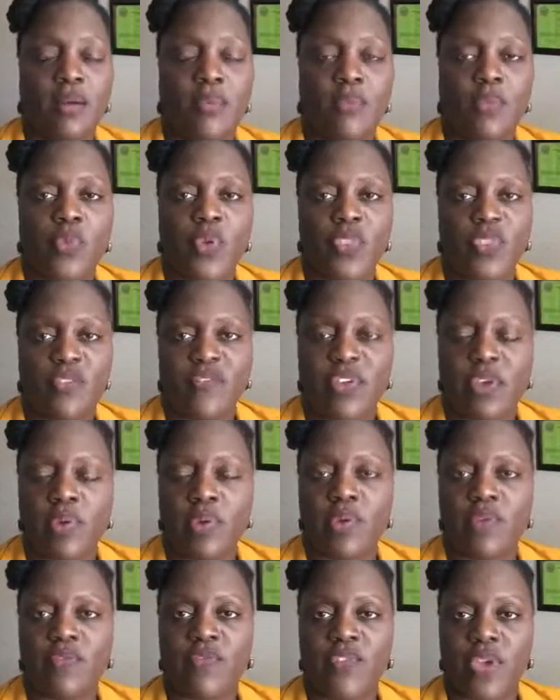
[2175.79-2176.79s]
with a
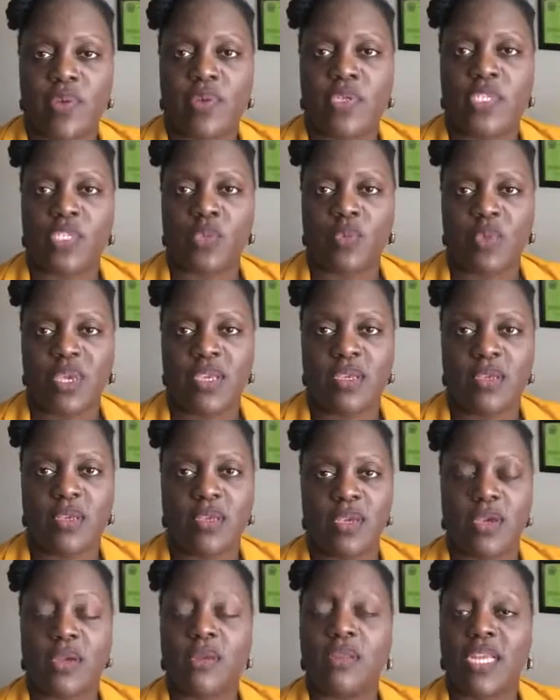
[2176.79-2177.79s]
very, very sweet
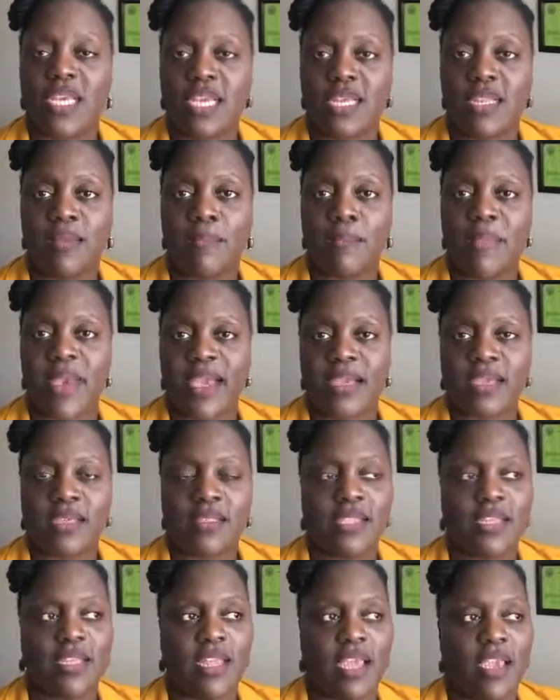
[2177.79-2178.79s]
young lady back in
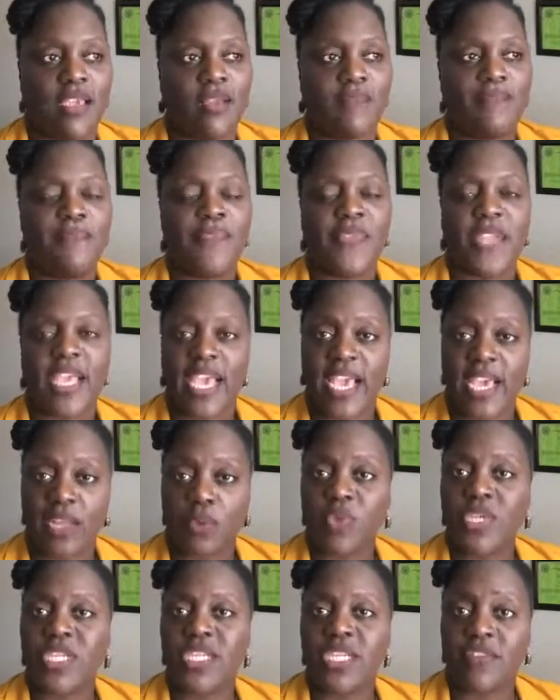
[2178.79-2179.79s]
the day, and
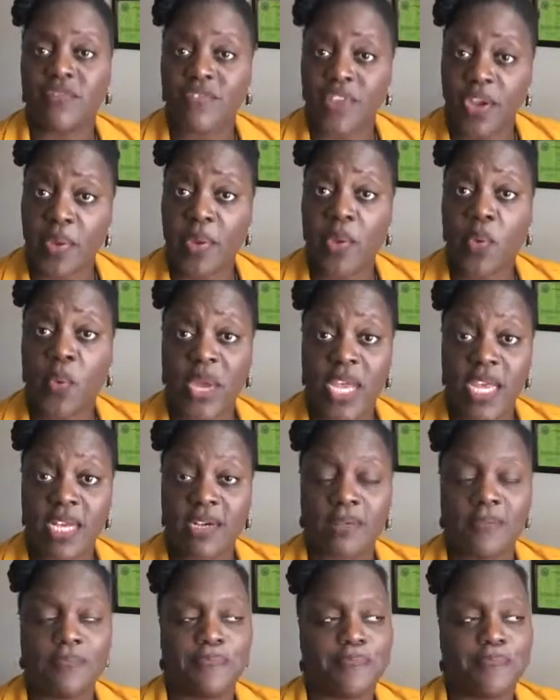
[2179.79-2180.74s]
we did very well.